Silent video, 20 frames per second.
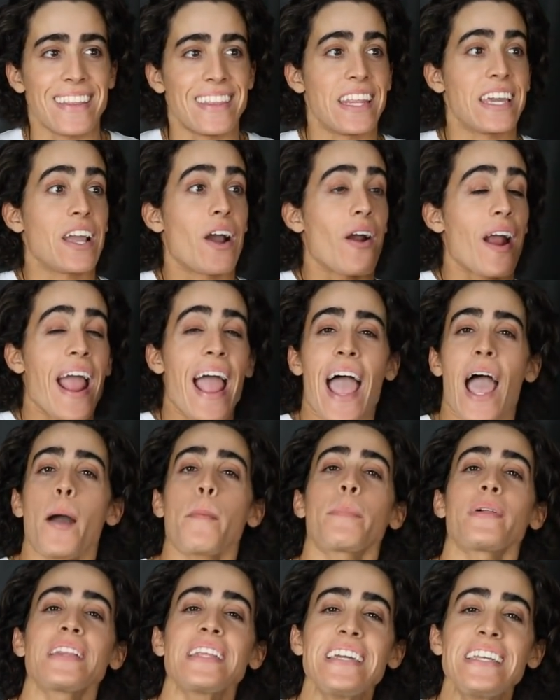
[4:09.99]
They are
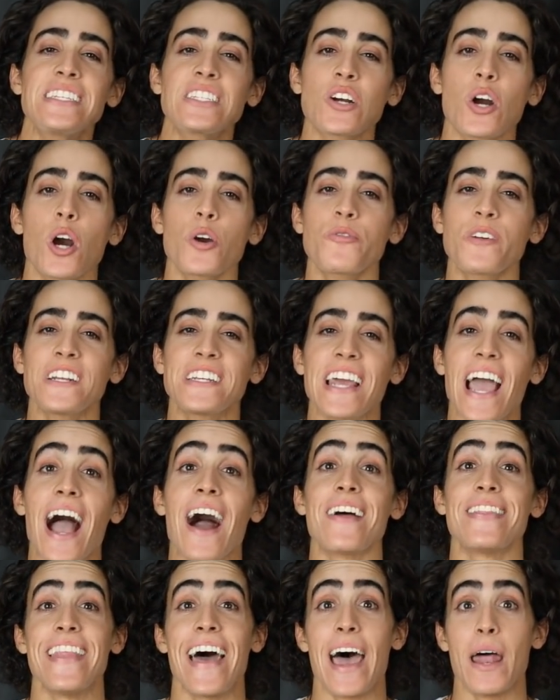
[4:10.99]
happily scarfing
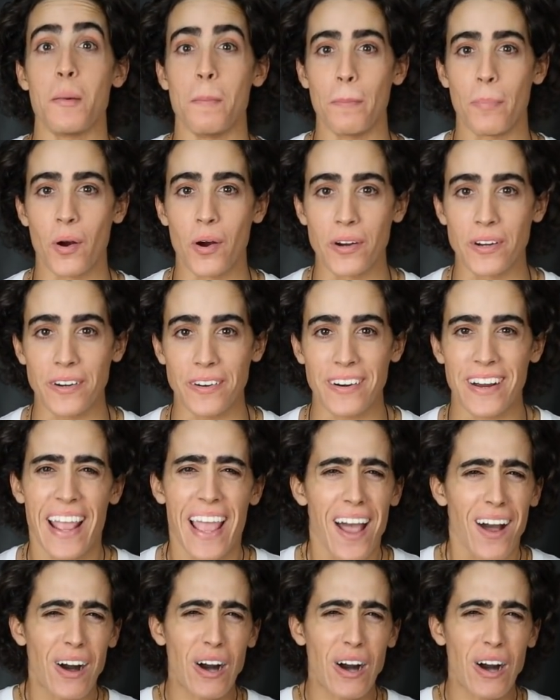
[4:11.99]
down that burger.